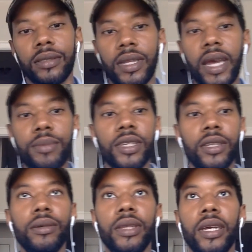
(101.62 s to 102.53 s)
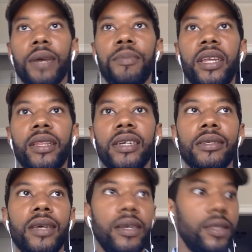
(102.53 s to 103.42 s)
Absolutely. I mean, that's
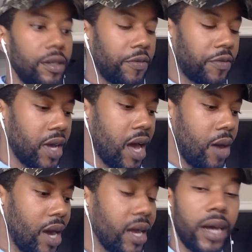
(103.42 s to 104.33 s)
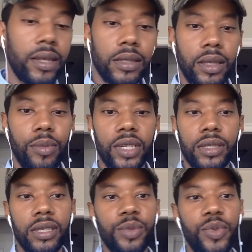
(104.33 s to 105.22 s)
kind of how I got into the
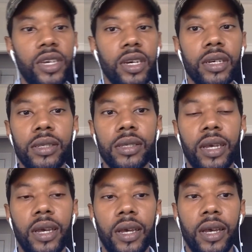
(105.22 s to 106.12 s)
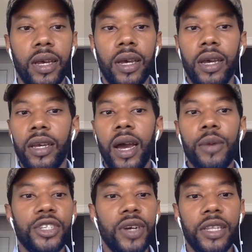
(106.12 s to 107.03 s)
business because I
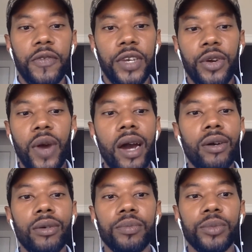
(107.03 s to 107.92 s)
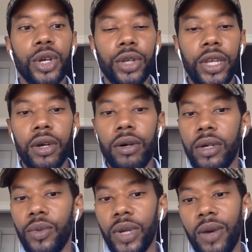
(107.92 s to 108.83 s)
was trying to figure out early
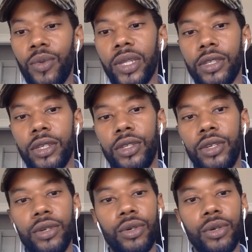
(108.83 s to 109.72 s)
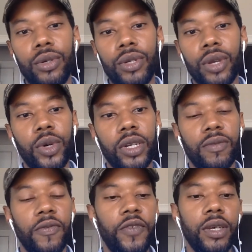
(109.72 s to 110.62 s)
on what I wanted to do, what
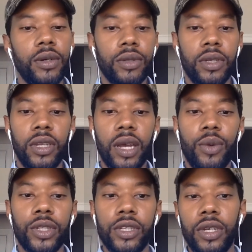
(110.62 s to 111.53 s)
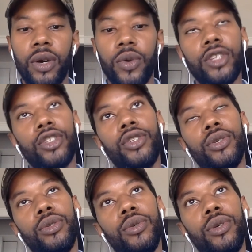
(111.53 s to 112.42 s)
field did I want to go
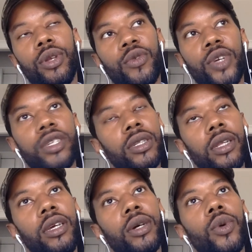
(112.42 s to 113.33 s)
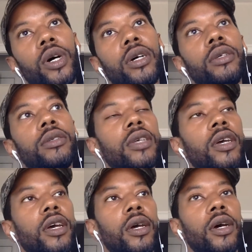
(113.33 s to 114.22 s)
into? Originally it was
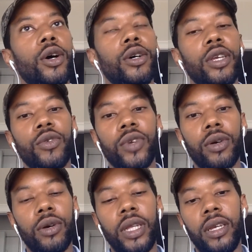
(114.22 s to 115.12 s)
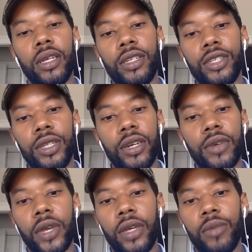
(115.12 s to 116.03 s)
audio recording and
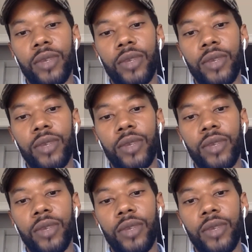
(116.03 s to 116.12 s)
engineering.